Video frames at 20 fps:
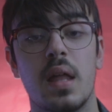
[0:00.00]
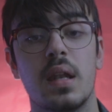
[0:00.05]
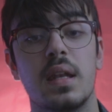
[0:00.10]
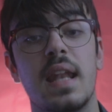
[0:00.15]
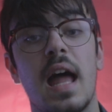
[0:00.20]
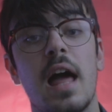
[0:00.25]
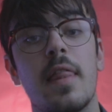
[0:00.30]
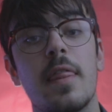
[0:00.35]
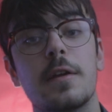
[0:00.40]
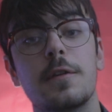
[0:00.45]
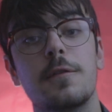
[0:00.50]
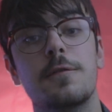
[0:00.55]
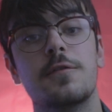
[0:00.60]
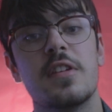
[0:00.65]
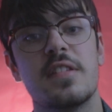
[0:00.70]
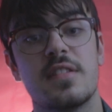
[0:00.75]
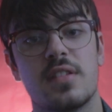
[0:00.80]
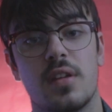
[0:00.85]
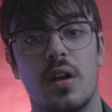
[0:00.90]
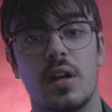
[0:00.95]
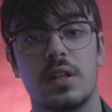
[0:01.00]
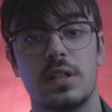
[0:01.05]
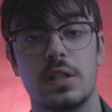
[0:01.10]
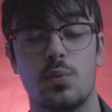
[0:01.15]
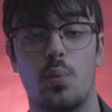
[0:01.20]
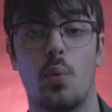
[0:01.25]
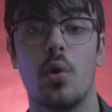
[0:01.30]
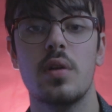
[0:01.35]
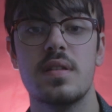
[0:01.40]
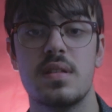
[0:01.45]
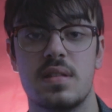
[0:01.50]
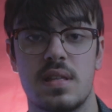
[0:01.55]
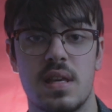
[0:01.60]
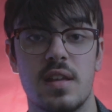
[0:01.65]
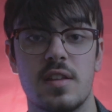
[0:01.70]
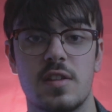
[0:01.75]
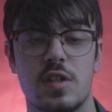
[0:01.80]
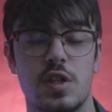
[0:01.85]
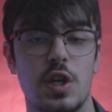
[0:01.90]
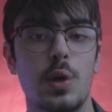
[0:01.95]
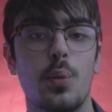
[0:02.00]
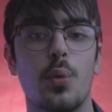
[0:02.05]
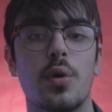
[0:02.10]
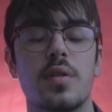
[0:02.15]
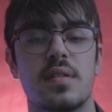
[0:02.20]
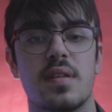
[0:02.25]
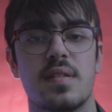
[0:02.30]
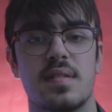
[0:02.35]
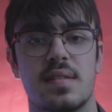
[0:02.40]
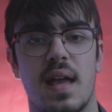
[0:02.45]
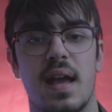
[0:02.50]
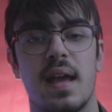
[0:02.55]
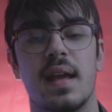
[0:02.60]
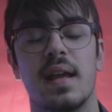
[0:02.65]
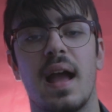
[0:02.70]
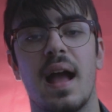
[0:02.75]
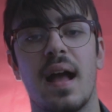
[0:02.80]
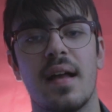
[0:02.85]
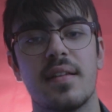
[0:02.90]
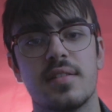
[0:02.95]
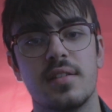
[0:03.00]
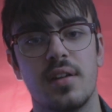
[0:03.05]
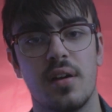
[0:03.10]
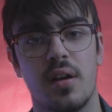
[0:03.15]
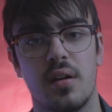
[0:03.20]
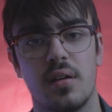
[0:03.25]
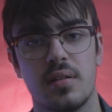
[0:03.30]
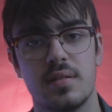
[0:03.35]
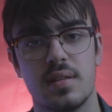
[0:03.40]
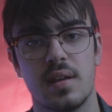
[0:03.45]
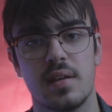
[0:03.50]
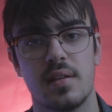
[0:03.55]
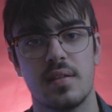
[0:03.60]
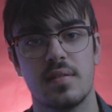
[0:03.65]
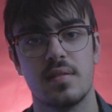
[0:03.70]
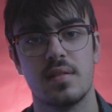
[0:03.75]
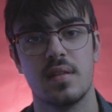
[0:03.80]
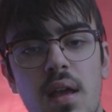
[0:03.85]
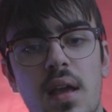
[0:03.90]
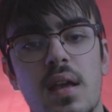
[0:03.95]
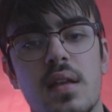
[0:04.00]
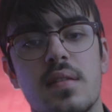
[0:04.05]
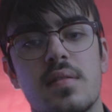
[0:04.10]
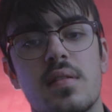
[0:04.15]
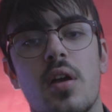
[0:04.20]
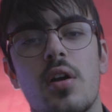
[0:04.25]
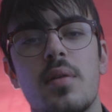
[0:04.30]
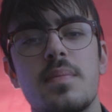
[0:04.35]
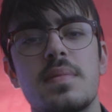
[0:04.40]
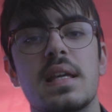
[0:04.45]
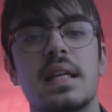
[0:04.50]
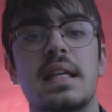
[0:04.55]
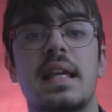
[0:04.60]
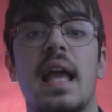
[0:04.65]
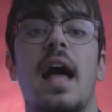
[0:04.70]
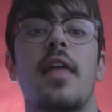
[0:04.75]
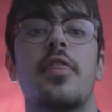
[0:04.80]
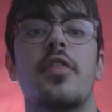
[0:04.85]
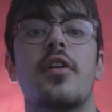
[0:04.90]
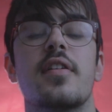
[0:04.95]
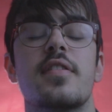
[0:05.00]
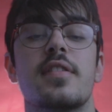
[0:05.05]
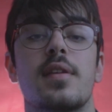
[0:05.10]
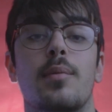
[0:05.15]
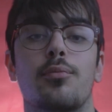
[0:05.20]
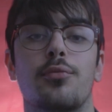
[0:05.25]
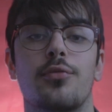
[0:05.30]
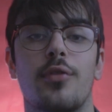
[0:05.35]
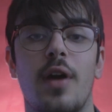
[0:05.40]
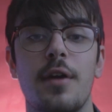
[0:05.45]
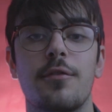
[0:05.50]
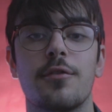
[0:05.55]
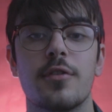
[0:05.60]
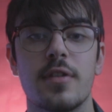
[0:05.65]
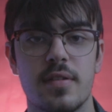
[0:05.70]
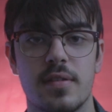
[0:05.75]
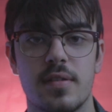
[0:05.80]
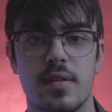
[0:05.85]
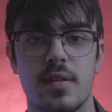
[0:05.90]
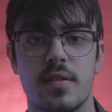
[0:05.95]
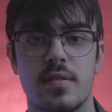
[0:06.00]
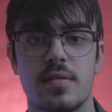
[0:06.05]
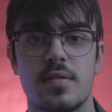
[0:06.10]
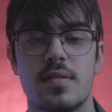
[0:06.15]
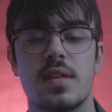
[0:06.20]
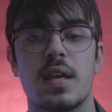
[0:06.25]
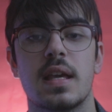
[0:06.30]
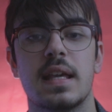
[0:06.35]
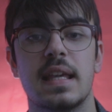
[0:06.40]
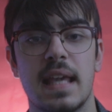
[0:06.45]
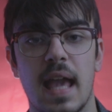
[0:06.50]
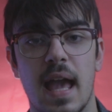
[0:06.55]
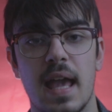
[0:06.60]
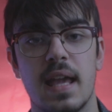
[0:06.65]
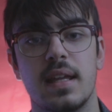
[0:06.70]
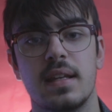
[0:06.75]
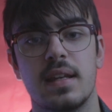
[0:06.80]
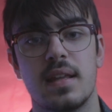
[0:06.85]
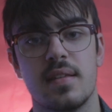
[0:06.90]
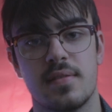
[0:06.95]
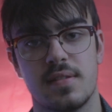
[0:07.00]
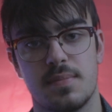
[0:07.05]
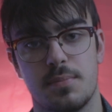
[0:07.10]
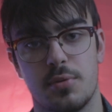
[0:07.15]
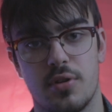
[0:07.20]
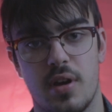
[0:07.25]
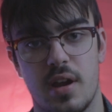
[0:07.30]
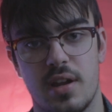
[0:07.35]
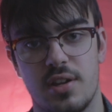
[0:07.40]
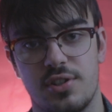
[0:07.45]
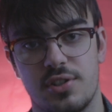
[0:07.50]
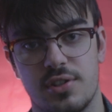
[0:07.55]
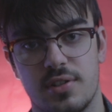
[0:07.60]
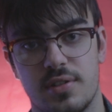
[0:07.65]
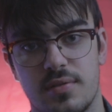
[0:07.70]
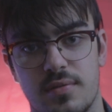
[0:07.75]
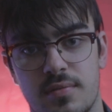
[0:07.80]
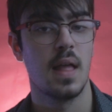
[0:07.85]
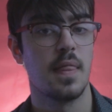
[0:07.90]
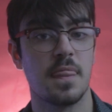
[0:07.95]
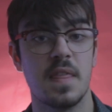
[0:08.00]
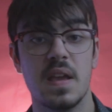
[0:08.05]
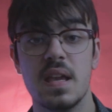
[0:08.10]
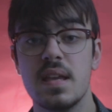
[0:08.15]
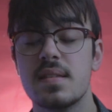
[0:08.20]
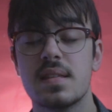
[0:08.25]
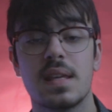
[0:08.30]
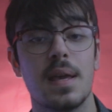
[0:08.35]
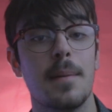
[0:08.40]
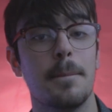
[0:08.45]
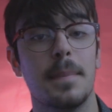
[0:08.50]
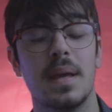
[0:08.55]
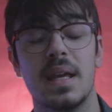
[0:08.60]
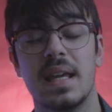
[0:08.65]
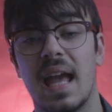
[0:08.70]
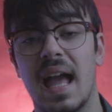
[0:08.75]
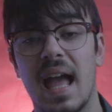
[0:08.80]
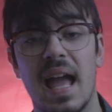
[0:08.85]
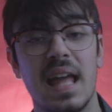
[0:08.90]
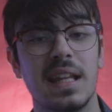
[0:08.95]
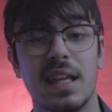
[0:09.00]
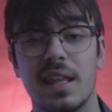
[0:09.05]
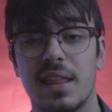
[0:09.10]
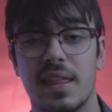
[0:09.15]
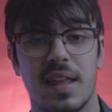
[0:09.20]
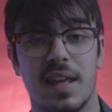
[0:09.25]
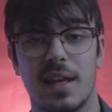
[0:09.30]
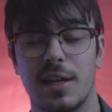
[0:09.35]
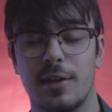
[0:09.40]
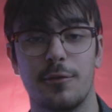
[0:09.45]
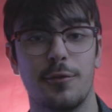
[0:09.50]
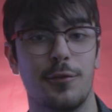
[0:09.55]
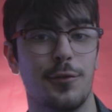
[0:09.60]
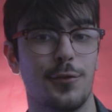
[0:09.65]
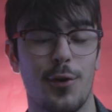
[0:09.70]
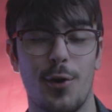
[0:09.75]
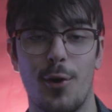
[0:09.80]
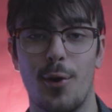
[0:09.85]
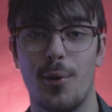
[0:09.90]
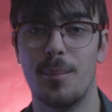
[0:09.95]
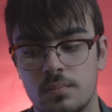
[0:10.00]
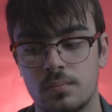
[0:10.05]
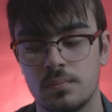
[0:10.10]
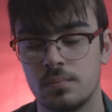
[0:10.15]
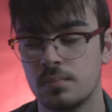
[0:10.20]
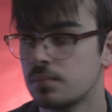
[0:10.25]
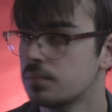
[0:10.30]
Now that you've decided what it is you want to say as an artist, it's time to gather some references to gain inspiration. These can be anything from